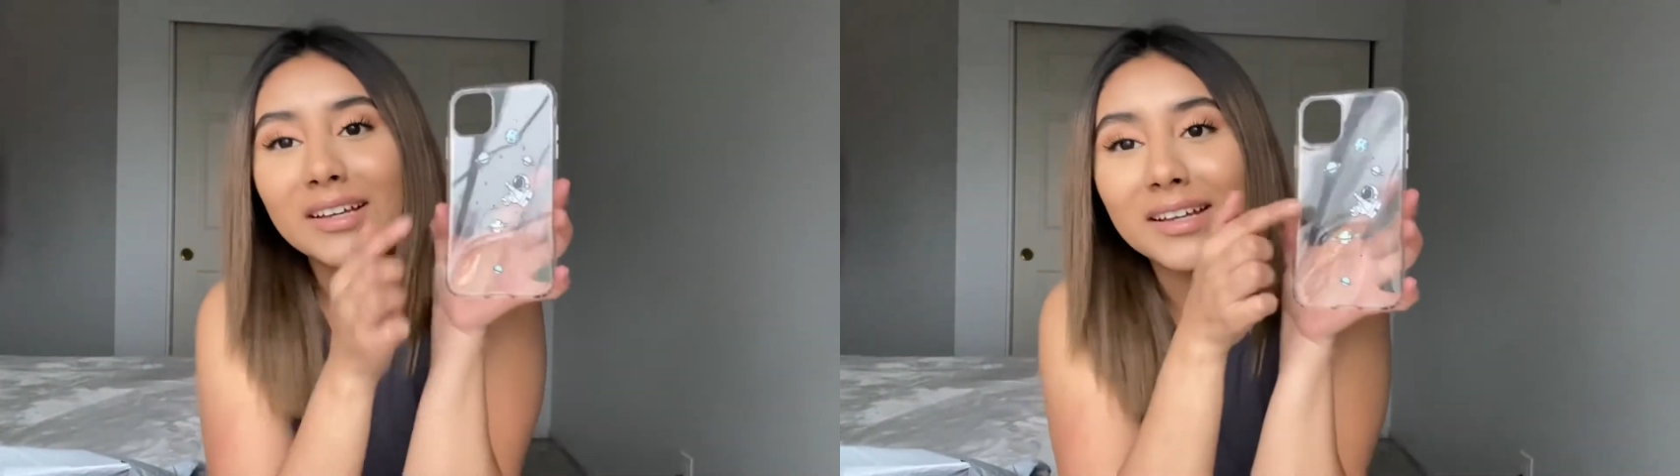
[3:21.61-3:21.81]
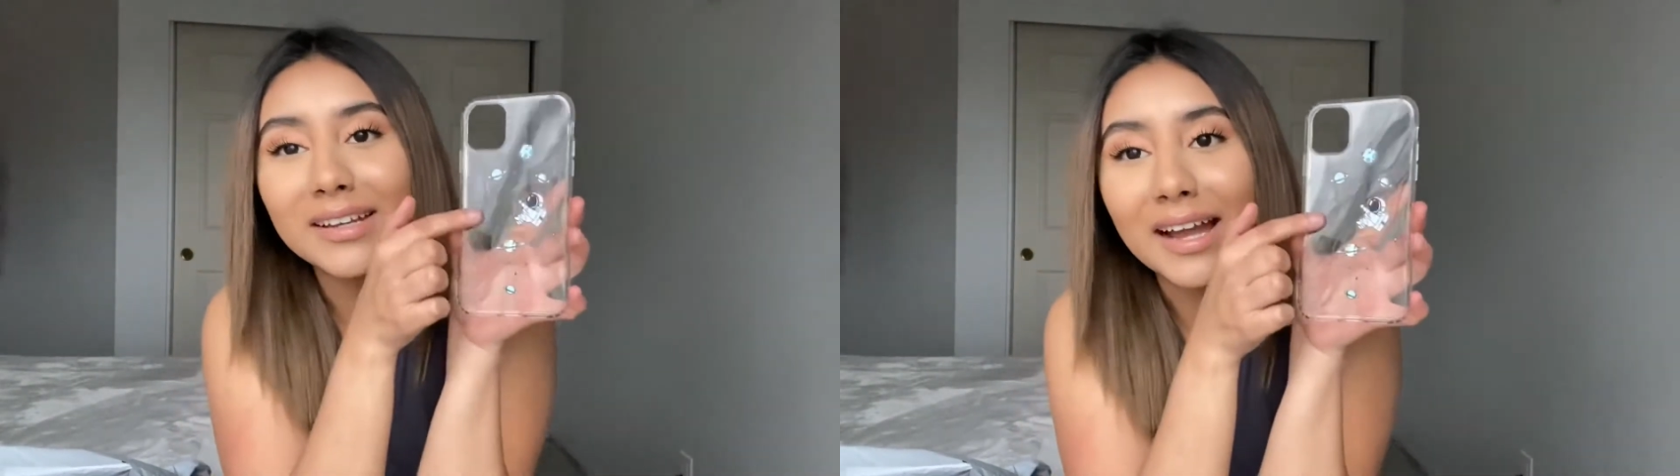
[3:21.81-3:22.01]

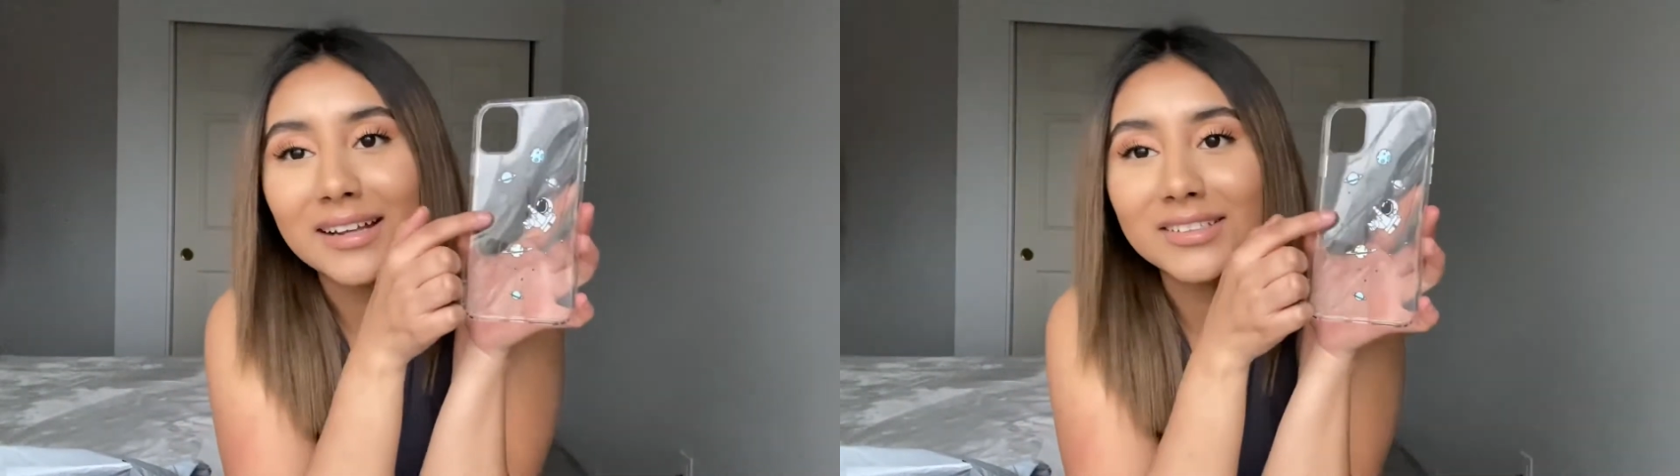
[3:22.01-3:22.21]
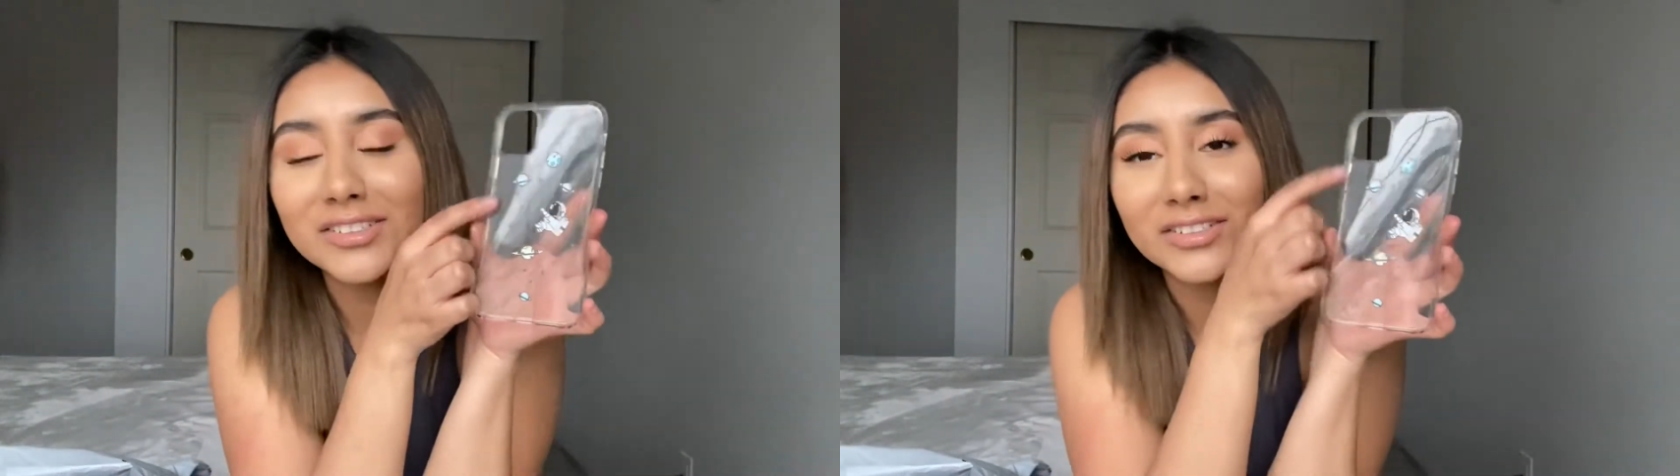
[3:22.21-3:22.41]
an
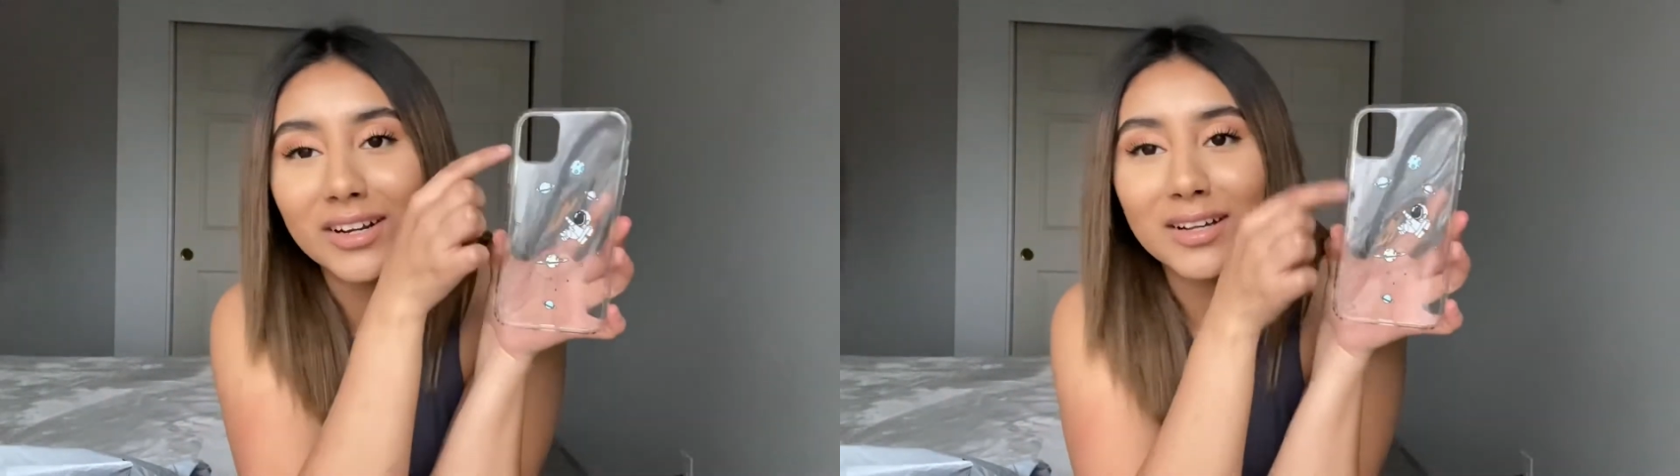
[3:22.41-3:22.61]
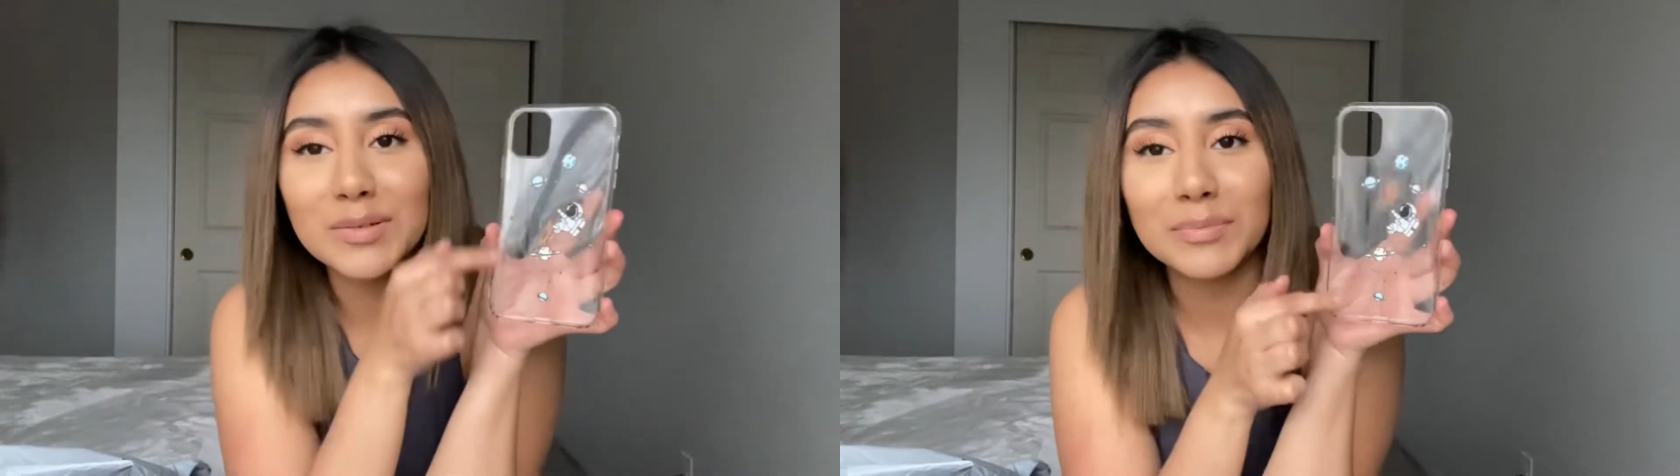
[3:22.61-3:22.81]

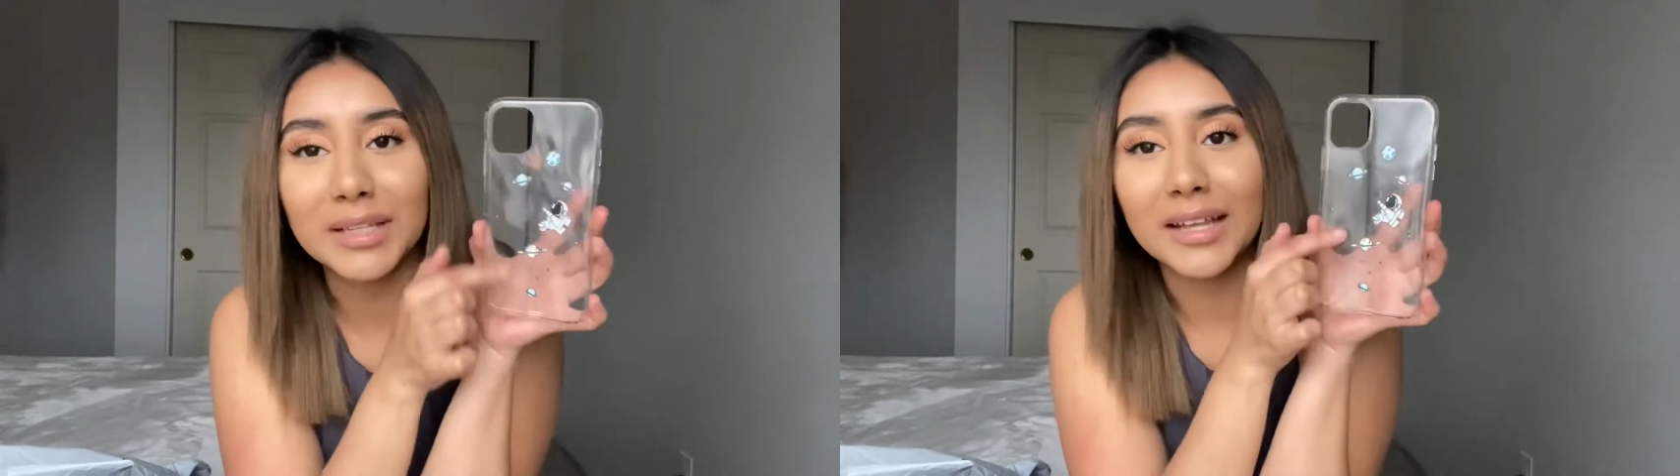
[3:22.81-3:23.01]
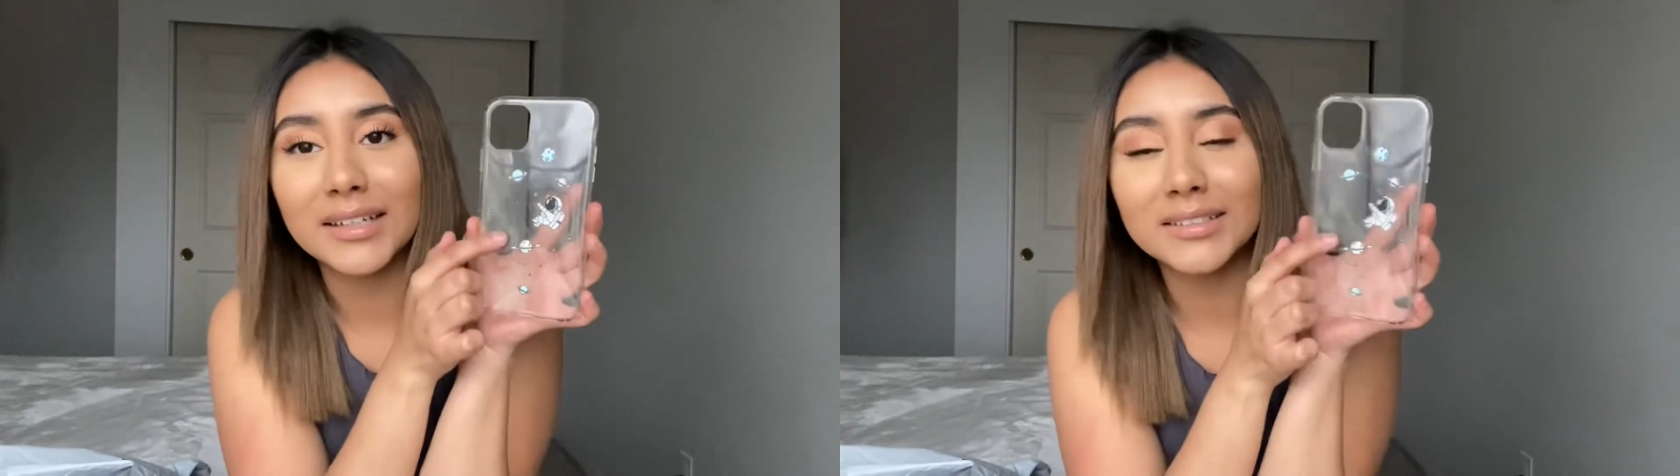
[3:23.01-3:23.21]
astronaut and
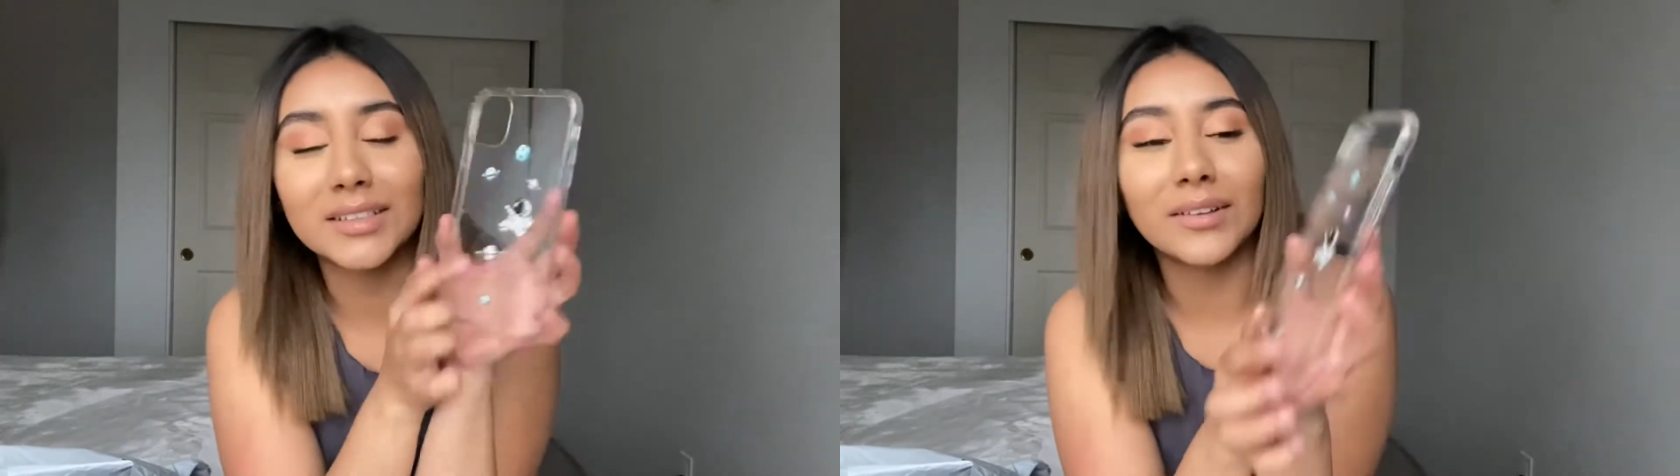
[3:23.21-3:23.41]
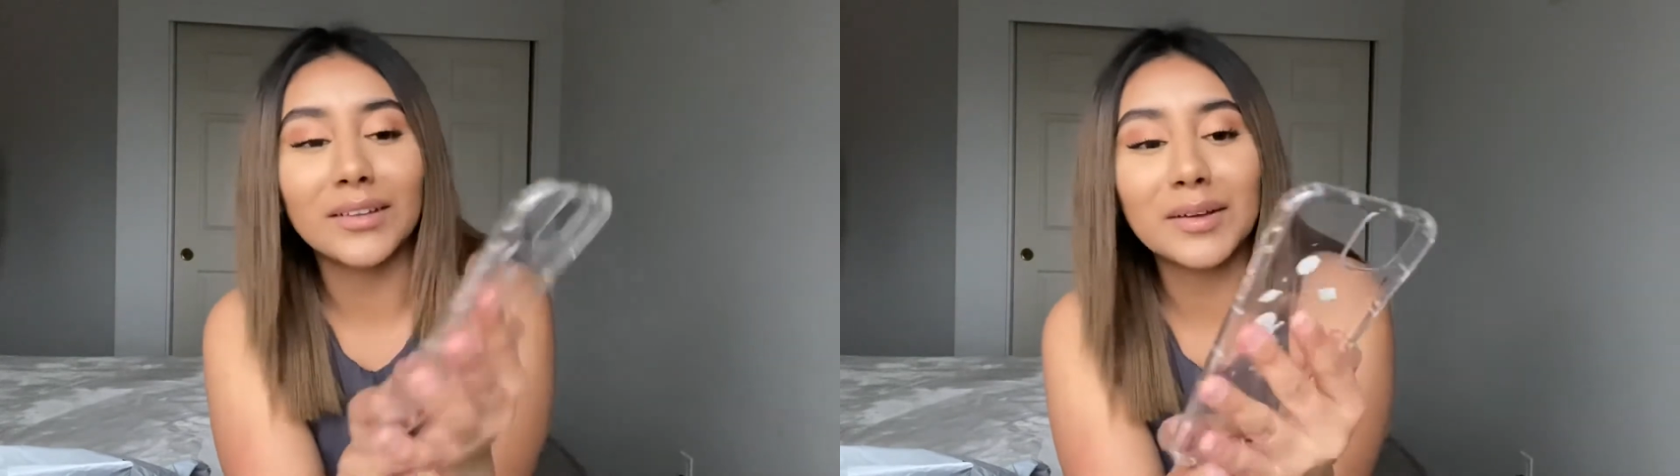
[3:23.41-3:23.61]
planets
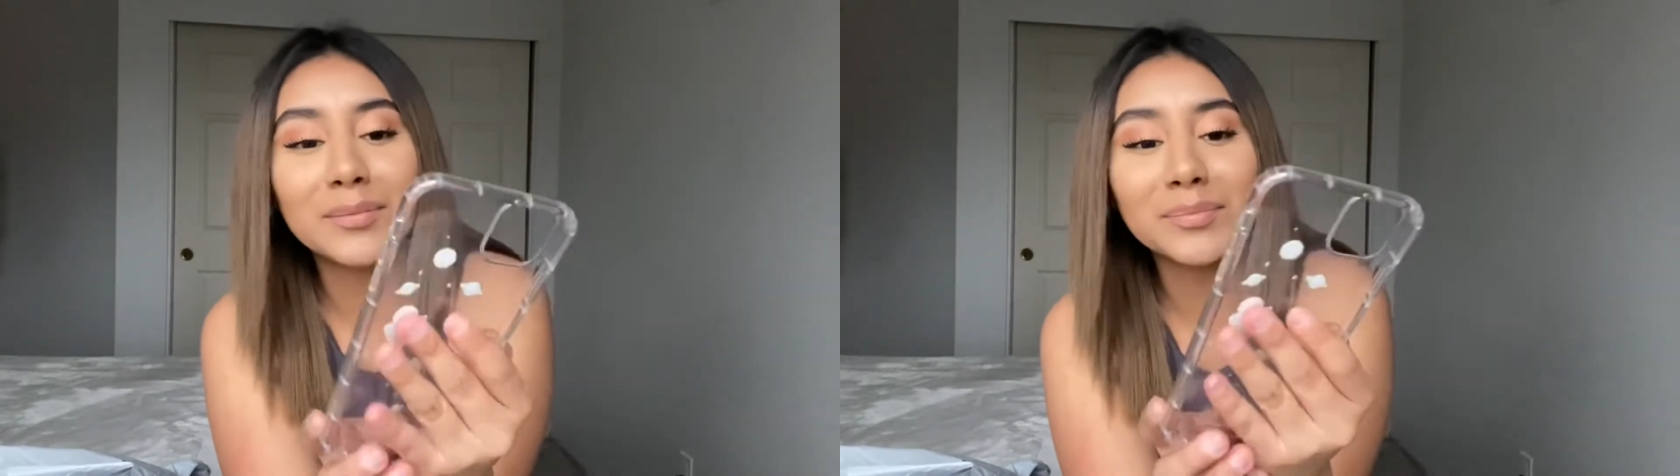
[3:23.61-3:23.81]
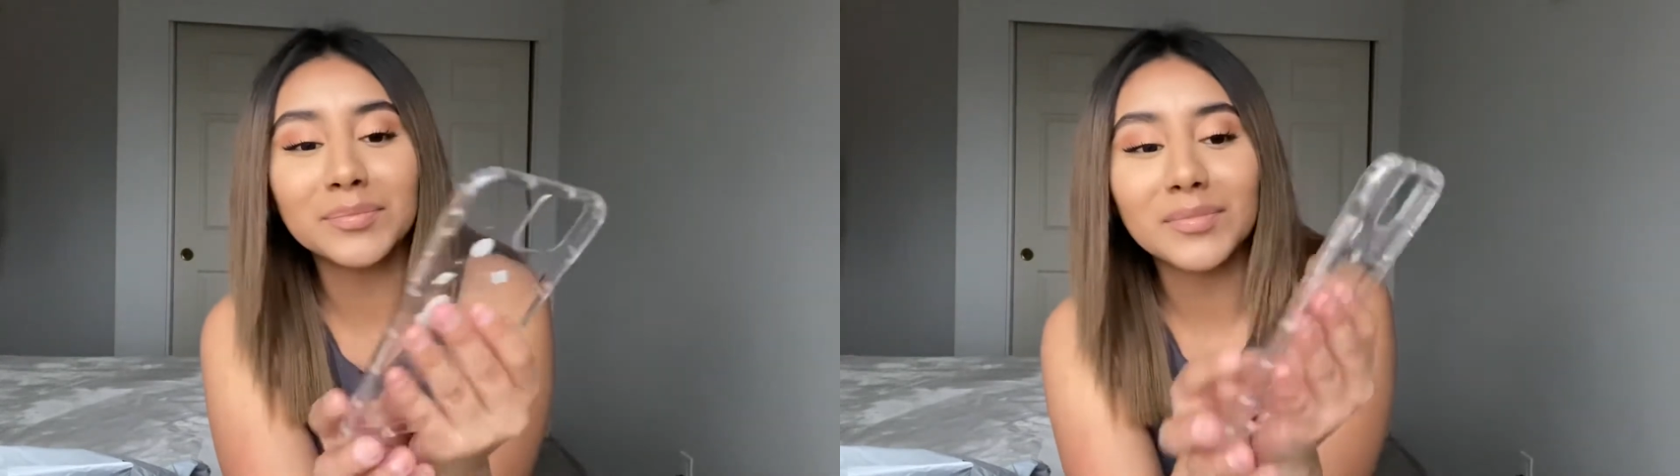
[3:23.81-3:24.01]
on
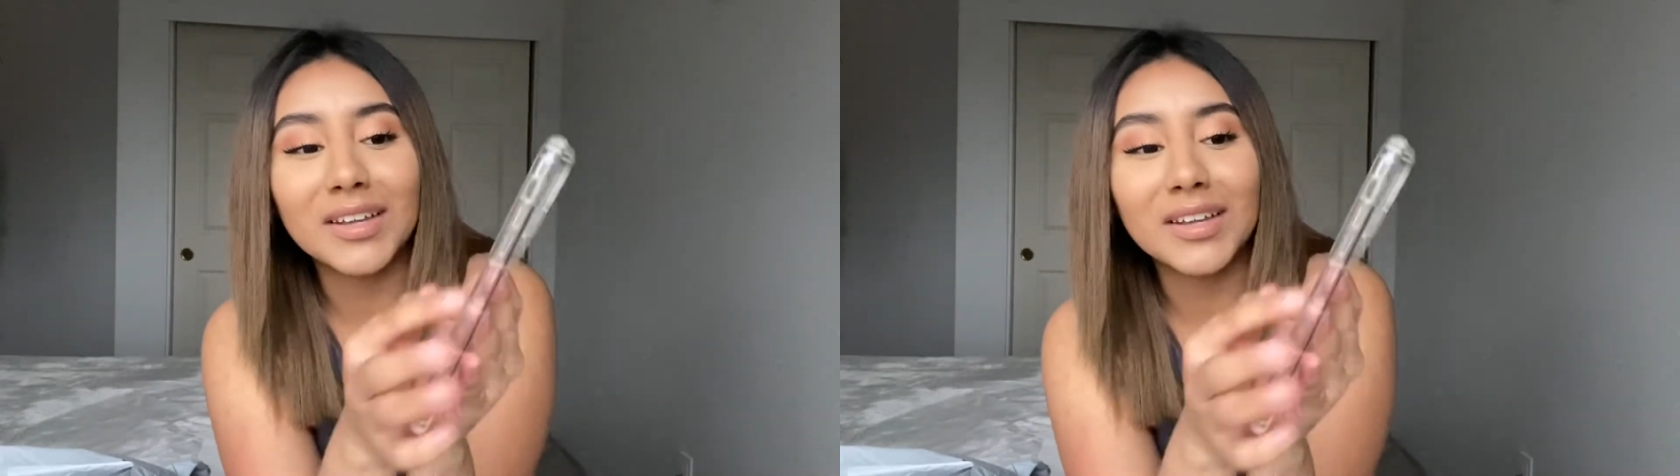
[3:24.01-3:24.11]
them.